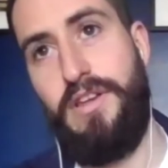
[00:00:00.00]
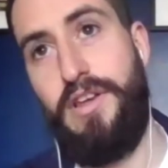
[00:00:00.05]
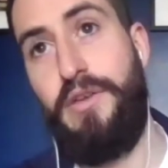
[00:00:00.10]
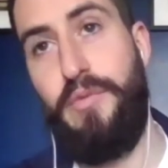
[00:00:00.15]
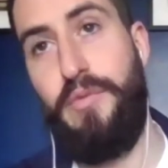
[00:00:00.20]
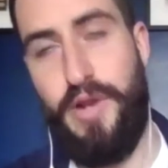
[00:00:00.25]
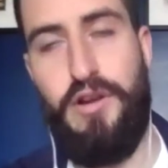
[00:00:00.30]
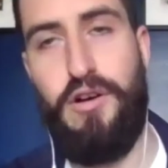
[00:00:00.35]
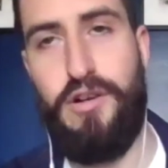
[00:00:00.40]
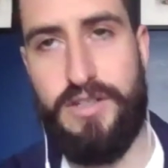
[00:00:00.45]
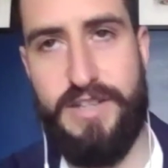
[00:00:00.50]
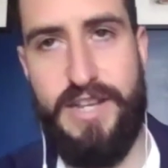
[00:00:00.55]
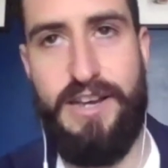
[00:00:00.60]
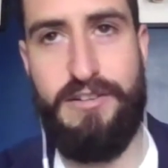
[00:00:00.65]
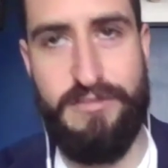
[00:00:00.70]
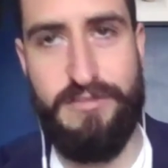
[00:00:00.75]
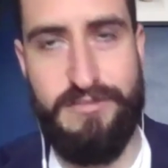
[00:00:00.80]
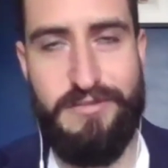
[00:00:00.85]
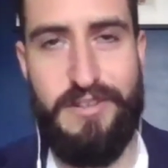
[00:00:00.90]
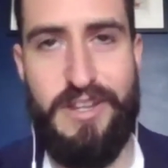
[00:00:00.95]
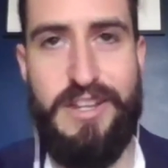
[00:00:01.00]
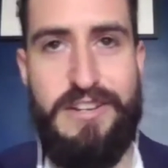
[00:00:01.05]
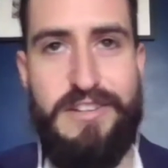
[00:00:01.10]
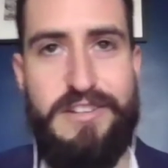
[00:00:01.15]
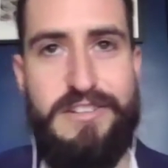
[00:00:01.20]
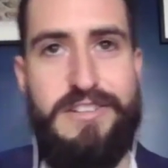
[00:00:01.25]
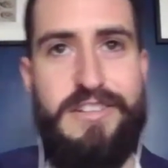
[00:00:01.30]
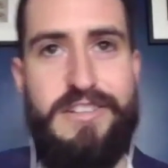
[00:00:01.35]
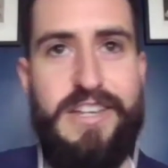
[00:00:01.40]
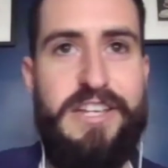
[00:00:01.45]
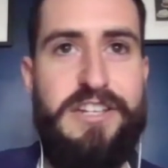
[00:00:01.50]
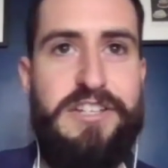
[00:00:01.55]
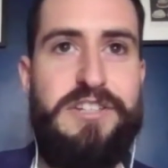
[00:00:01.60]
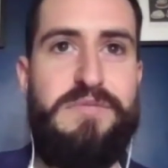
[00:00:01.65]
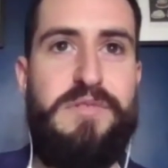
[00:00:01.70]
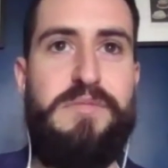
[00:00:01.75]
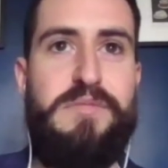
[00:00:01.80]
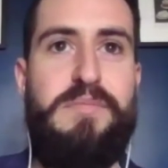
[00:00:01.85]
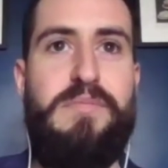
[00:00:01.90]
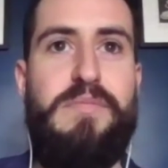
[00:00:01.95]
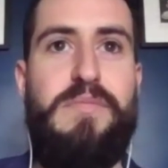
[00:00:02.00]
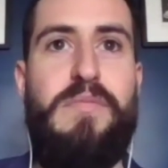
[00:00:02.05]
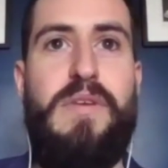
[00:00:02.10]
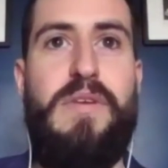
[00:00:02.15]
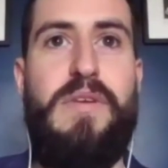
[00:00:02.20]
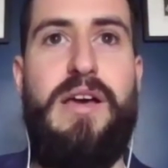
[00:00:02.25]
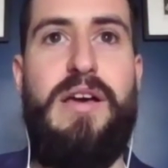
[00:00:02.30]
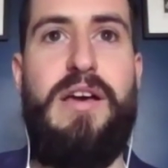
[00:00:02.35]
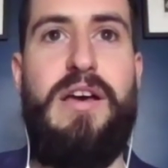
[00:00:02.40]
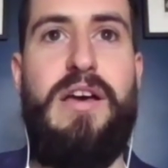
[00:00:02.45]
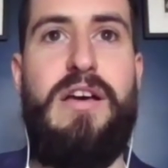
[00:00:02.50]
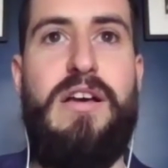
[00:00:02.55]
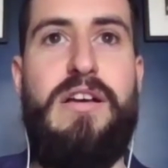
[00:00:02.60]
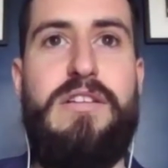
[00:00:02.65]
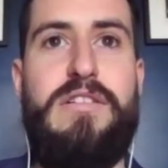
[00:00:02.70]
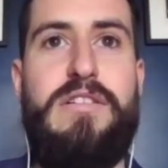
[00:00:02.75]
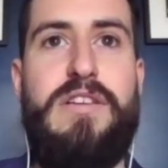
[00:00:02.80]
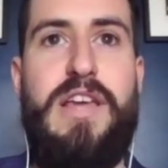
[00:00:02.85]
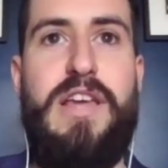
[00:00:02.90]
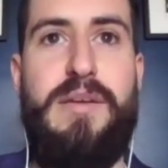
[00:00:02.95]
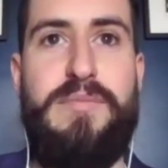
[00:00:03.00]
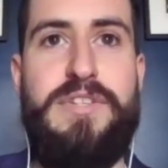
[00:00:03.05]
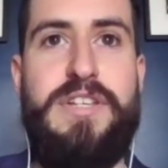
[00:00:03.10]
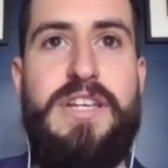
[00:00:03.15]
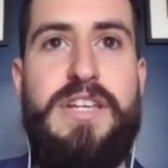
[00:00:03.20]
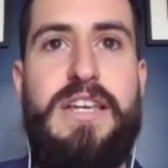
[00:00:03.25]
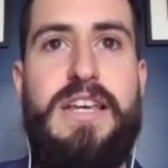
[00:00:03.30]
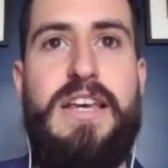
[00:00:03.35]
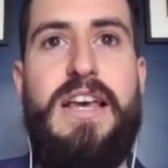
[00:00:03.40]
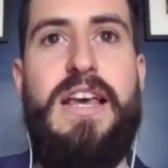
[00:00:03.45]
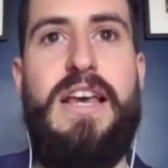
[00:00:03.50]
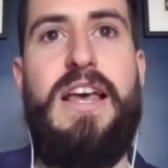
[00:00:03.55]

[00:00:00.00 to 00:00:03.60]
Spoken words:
We locked down and the kitchens were empty.